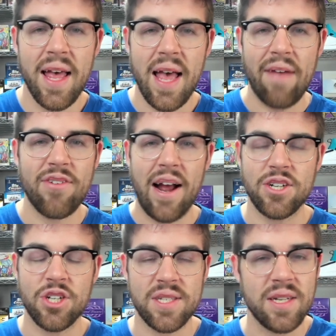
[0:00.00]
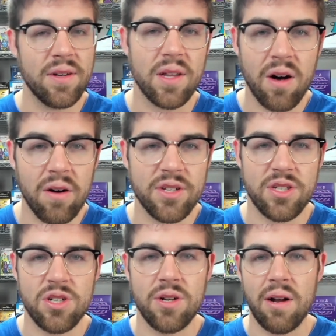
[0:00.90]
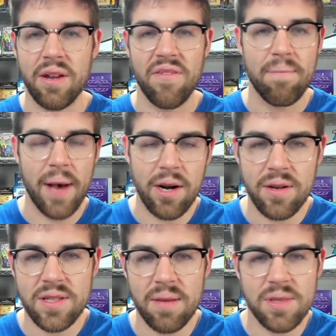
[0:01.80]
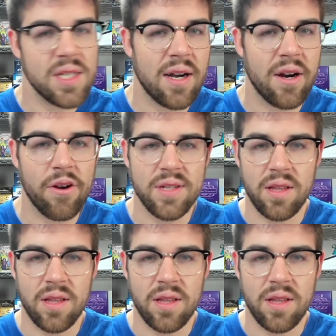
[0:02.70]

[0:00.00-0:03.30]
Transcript: after actually selling the cards that's turned out even better in some scenarios,